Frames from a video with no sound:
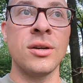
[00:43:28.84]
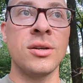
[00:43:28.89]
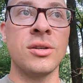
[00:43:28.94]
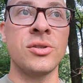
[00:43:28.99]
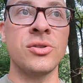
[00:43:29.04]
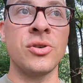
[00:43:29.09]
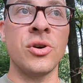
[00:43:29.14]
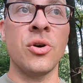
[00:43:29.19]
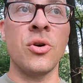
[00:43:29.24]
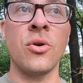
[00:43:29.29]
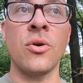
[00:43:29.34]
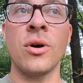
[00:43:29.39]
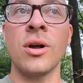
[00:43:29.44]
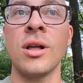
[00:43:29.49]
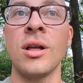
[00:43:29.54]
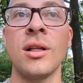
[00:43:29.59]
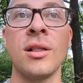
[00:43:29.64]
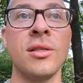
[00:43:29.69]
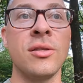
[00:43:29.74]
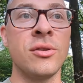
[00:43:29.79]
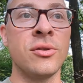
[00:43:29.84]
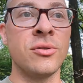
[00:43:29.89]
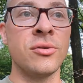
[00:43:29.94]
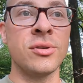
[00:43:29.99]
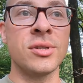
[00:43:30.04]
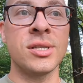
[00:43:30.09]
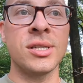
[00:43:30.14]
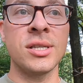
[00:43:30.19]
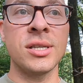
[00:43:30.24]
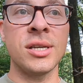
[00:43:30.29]
So little
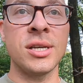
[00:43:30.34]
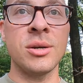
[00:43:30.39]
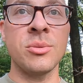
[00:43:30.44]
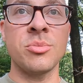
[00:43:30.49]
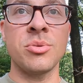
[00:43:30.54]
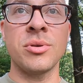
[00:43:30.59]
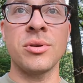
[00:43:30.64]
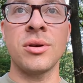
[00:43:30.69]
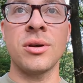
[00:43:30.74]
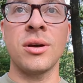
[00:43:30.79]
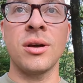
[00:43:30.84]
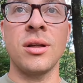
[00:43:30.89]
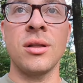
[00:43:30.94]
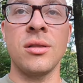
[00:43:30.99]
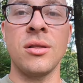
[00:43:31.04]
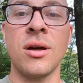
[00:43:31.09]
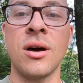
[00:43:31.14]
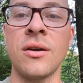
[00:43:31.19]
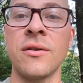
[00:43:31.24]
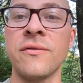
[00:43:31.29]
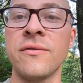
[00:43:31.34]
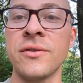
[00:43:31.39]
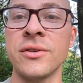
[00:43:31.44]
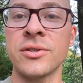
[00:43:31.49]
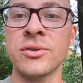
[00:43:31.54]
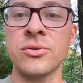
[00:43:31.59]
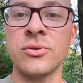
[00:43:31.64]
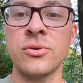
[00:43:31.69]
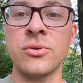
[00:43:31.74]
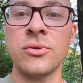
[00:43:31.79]
sleep, a lot of
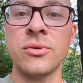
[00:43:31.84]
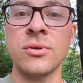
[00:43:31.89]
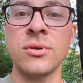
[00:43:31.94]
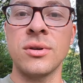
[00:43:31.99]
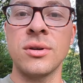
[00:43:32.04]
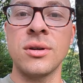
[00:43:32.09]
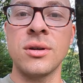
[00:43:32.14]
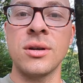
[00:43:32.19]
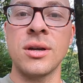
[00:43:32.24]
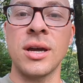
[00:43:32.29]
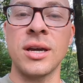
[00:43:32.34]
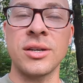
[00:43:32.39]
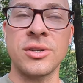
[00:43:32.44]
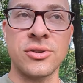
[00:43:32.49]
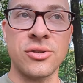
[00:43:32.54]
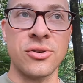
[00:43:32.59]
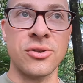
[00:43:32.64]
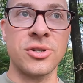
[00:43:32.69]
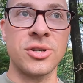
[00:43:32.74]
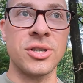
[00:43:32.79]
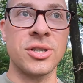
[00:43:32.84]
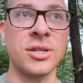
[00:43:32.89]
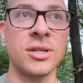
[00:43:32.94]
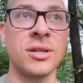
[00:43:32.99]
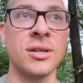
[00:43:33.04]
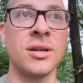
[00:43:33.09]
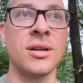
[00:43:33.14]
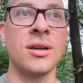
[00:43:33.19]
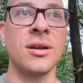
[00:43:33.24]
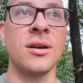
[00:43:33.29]
physical exertion,
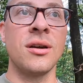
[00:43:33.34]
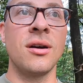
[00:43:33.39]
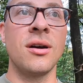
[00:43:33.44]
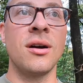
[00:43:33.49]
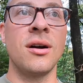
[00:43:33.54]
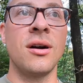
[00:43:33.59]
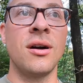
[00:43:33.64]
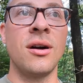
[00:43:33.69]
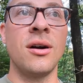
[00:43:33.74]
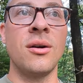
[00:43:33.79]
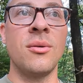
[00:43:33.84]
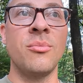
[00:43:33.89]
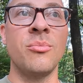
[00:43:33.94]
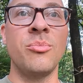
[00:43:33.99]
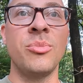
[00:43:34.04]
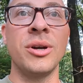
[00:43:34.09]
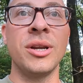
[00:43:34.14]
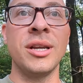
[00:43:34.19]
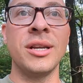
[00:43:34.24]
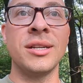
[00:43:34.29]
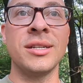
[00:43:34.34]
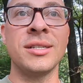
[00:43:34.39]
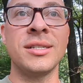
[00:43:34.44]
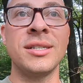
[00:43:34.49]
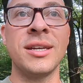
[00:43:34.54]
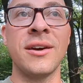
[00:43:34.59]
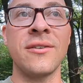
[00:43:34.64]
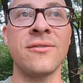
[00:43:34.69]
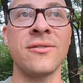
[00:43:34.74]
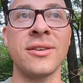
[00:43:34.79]
um, but it is
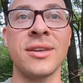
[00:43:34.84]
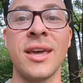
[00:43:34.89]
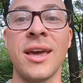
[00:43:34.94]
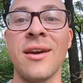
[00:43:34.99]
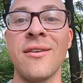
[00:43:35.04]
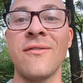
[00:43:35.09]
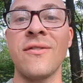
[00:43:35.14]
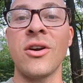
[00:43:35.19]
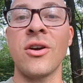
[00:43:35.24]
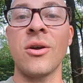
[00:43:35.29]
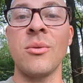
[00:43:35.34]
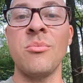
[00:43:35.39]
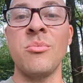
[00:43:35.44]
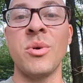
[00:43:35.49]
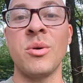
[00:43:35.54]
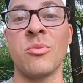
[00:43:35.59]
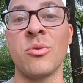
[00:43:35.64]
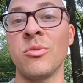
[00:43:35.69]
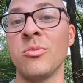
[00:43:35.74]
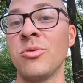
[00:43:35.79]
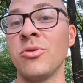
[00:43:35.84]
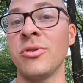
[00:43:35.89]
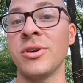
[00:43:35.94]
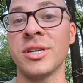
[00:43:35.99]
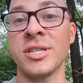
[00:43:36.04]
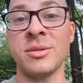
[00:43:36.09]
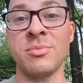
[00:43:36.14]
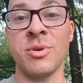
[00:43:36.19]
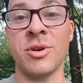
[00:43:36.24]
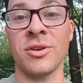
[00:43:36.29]
definitely a very memorable
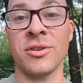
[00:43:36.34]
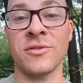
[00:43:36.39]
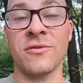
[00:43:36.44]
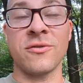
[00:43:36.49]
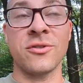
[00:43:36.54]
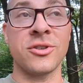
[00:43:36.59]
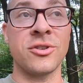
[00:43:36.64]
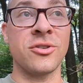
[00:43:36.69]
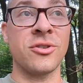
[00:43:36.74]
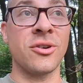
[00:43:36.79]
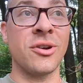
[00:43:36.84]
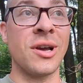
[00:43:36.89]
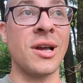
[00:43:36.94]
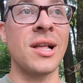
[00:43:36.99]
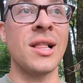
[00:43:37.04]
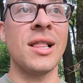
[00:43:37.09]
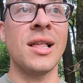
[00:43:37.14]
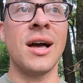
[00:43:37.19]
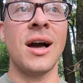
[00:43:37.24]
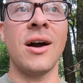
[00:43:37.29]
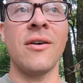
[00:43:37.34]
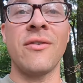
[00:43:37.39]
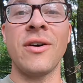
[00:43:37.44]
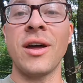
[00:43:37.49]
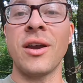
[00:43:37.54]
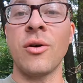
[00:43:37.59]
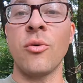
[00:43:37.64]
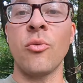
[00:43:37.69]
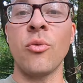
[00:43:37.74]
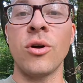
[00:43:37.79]
experience for sure. I've
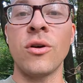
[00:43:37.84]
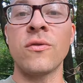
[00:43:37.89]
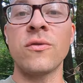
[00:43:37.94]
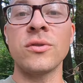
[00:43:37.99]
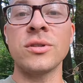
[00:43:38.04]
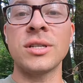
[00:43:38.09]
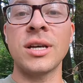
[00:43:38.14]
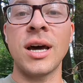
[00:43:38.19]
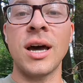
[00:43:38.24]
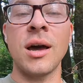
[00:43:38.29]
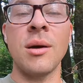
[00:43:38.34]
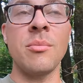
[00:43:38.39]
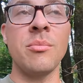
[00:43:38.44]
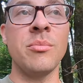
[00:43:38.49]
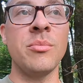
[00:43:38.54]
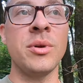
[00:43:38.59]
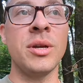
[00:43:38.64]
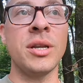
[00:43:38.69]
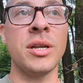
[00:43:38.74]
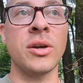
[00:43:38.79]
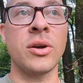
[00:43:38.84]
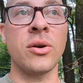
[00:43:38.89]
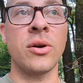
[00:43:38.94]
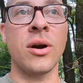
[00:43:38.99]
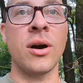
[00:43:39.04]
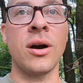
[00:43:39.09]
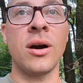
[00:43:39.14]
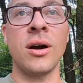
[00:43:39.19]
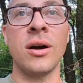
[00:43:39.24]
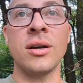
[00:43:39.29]
had a wonderful time meeting
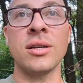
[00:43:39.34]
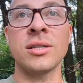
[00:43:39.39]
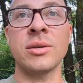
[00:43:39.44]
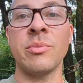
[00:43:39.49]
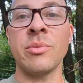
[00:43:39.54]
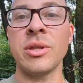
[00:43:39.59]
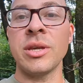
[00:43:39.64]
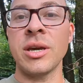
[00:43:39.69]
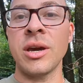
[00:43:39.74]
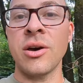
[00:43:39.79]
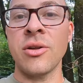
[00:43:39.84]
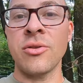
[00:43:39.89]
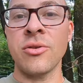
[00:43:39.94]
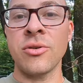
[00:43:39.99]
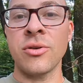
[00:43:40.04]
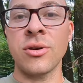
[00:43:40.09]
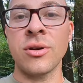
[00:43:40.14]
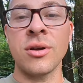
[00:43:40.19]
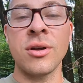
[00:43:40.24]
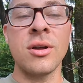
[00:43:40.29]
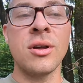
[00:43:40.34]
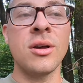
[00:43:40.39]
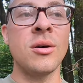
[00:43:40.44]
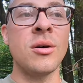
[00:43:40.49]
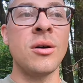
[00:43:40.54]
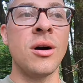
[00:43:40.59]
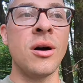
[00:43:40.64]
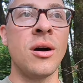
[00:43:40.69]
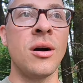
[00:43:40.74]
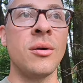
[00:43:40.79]
uh, some of the other
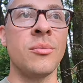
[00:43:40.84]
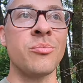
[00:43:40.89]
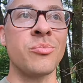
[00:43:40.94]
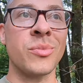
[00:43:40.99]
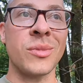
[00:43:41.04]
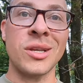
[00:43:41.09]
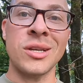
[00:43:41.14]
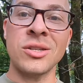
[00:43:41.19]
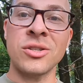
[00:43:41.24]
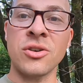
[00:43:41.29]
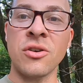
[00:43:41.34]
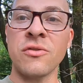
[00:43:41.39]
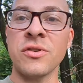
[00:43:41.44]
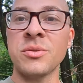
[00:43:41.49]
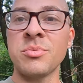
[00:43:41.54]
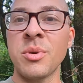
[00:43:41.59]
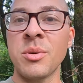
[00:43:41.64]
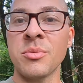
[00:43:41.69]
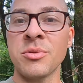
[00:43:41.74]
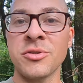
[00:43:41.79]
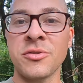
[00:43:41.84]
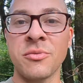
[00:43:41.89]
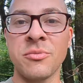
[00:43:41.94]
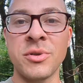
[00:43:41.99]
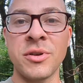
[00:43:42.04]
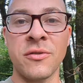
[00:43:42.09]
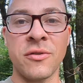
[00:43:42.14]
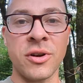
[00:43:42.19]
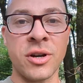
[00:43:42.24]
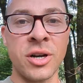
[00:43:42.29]
um, service members from
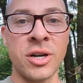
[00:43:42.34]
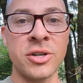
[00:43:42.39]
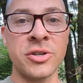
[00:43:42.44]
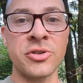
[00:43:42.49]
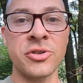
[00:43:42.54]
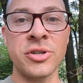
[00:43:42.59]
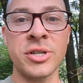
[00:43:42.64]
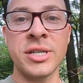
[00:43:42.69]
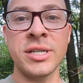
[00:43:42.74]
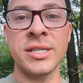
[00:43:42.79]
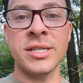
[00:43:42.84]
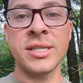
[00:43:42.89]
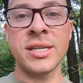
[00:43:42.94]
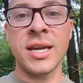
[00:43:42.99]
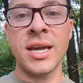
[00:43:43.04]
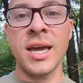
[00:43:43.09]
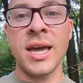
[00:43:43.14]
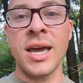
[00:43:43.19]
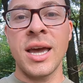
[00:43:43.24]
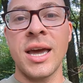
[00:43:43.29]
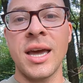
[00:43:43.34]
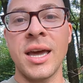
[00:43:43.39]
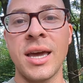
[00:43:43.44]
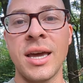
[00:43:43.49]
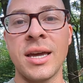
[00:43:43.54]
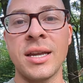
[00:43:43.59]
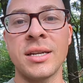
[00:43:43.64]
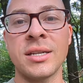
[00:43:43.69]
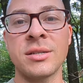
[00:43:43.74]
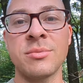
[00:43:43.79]
different countries,
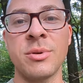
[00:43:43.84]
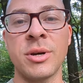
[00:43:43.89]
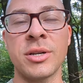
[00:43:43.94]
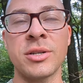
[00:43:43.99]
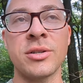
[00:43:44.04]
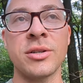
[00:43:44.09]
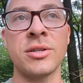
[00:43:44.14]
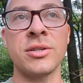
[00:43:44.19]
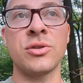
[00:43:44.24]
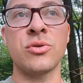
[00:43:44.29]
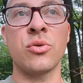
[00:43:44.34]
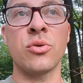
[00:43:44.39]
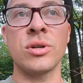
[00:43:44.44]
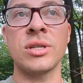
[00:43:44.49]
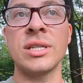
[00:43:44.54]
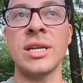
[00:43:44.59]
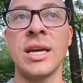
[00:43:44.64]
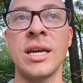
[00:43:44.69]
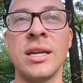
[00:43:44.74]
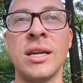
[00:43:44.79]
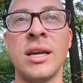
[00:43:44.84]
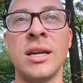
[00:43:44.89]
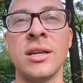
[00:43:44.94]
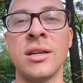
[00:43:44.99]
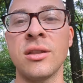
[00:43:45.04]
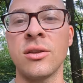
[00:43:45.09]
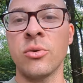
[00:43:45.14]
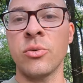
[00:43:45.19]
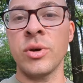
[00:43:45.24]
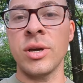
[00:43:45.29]
and especially towards the end
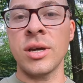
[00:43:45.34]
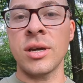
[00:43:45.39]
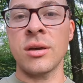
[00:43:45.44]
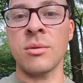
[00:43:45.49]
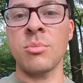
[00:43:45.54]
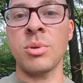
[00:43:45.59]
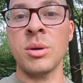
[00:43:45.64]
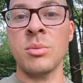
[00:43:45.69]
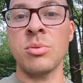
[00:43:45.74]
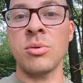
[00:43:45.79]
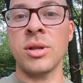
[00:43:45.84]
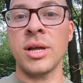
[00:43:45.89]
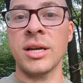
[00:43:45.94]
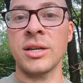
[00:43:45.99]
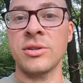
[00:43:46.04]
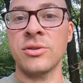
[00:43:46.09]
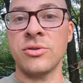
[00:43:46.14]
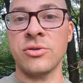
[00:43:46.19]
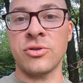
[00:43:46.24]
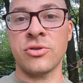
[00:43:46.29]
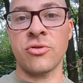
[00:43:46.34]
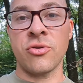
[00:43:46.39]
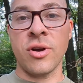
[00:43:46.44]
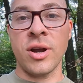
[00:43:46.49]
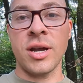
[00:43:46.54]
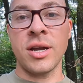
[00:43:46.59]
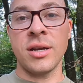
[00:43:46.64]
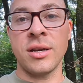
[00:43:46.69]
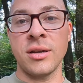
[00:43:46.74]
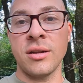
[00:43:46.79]
of the week, people like to
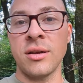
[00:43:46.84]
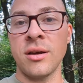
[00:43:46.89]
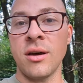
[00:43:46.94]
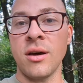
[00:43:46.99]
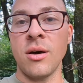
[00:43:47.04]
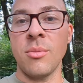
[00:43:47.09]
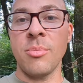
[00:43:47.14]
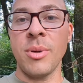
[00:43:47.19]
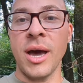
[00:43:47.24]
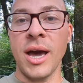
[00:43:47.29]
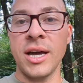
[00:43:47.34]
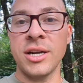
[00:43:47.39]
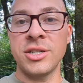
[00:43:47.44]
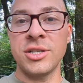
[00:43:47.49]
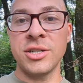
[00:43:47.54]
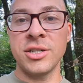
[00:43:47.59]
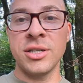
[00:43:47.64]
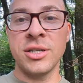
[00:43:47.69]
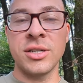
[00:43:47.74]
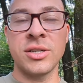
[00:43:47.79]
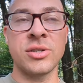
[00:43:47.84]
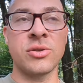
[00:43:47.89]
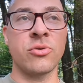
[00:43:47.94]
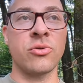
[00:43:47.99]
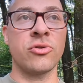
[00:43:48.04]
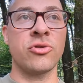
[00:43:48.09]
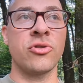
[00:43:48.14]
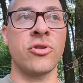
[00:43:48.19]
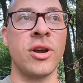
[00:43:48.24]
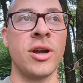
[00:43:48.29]
trade uh, patches or
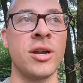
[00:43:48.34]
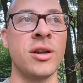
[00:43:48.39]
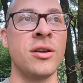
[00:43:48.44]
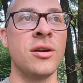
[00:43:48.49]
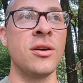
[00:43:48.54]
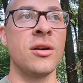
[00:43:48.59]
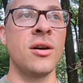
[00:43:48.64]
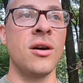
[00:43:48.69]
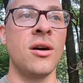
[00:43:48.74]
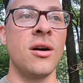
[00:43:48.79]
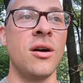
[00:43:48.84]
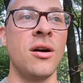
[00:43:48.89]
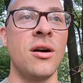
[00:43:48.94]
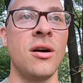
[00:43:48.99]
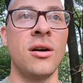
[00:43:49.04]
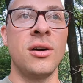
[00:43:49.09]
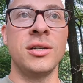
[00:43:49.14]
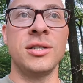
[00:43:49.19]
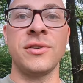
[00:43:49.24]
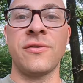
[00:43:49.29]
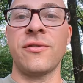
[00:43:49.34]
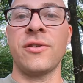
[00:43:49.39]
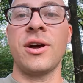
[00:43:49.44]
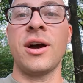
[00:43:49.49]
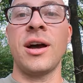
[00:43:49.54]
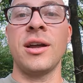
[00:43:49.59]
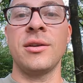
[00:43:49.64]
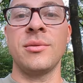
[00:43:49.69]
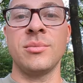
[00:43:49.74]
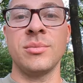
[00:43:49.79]
trade uh, different
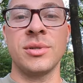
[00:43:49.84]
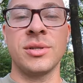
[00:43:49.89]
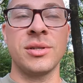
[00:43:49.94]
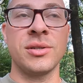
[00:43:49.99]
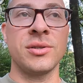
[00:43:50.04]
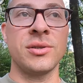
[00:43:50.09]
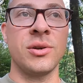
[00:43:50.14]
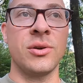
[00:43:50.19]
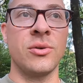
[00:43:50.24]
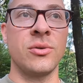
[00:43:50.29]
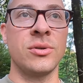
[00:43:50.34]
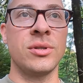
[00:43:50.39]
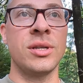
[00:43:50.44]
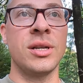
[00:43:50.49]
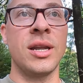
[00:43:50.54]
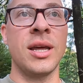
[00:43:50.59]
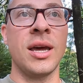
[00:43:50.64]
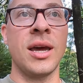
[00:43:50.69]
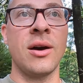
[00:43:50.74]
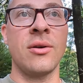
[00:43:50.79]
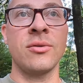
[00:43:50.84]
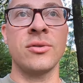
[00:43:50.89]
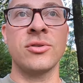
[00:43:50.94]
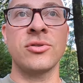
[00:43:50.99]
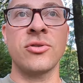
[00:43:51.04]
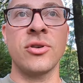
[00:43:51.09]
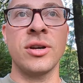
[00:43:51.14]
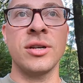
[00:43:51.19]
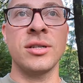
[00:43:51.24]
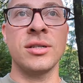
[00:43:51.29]
items. So today I was
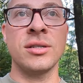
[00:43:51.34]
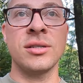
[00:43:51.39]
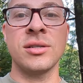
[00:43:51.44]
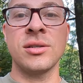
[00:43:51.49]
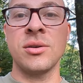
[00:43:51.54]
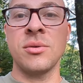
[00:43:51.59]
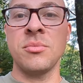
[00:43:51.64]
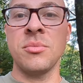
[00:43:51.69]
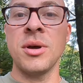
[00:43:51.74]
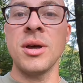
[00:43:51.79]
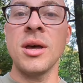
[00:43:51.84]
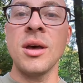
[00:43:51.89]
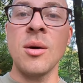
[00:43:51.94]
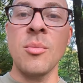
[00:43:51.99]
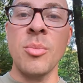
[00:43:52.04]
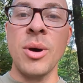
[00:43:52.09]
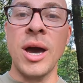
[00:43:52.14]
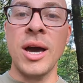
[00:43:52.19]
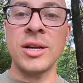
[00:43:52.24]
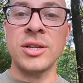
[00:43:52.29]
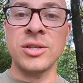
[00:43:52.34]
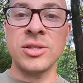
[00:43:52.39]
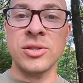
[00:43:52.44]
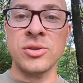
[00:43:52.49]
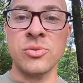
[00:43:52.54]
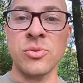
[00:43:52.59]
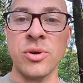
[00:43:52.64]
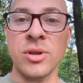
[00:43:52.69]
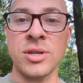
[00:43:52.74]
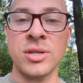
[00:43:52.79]
trading some
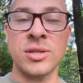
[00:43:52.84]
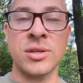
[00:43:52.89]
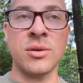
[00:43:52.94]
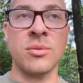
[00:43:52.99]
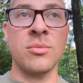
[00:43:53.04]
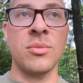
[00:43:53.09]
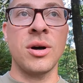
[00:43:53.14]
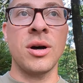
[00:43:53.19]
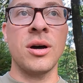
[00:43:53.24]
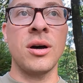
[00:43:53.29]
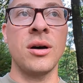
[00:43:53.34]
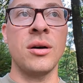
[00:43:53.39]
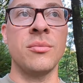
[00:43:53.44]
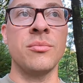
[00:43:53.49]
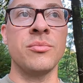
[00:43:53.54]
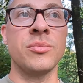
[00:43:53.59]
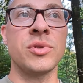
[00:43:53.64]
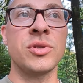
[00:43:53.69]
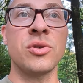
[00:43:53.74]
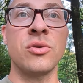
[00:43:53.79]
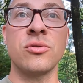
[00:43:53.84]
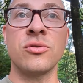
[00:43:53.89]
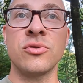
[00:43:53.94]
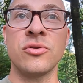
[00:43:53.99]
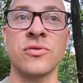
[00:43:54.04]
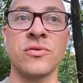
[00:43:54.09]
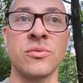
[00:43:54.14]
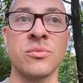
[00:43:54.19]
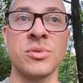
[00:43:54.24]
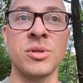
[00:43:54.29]
patches with some um,
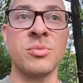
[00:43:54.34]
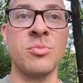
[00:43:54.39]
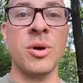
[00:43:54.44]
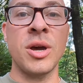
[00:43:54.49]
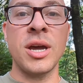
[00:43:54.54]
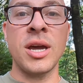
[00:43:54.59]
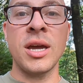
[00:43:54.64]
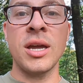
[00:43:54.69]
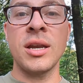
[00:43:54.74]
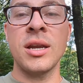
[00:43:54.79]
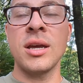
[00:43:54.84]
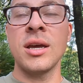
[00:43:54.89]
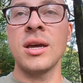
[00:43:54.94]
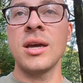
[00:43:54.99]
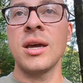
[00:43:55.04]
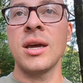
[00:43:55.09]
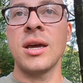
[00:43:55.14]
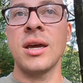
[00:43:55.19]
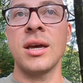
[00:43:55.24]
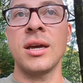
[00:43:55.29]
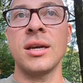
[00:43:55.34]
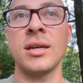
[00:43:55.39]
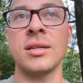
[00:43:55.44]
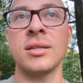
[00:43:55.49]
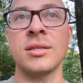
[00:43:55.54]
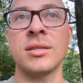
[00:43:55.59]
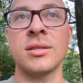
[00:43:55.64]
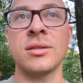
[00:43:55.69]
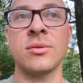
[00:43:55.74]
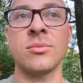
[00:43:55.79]
soldiers from Spain
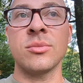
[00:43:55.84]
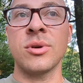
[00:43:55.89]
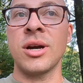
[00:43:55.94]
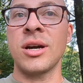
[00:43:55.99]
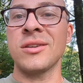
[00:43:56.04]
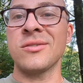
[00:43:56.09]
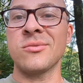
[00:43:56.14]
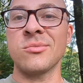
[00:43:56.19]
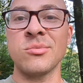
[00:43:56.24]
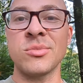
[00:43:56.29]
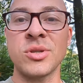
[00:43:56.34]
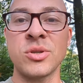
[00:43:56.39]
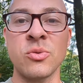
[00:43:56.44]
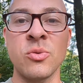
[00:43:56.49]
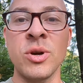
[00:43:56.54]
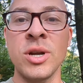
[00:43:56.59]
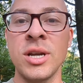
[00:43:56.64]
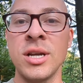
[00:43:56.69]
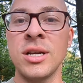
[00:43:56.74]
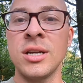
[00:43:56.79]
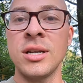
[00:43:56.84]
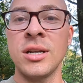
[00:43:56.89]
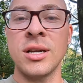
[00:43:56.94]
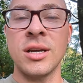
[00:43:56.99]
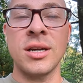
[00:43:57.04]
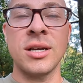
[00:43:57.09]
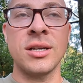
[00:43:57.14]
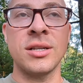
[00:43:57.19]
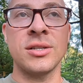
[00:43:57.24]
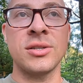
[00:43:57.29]
and some guys from Sweden,
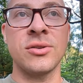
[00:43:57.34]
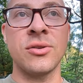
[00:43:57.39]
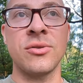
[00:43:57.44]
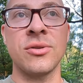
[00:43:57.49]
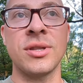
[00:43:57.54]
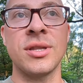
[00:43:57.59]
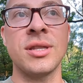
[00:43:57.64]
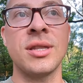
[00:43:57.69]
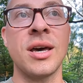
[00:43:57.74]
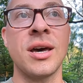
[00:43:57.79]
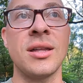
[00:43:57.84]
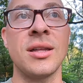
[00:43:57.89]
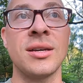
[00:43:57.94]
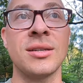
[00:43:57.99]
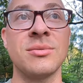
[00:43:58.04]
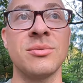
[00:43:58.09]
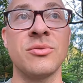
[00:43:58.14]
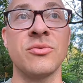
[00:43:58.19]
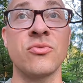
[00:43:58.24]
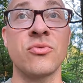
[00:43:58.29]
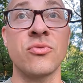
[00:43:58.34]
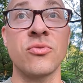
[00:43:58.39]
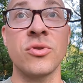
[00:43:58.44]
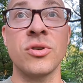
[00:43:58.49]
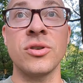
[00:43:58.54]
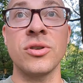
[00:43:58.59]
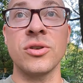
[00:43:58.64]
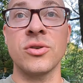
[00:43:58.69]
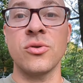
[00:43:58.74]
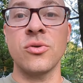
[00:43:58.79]
and so that, that's been
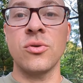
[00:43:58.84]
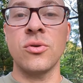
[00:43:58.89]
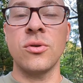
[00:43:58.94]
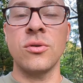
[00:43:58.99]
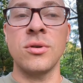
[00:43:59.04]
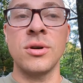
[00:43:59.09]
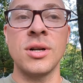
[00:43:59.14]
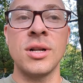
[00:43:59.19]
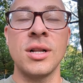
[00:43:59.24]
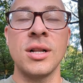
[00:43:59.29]
really cool.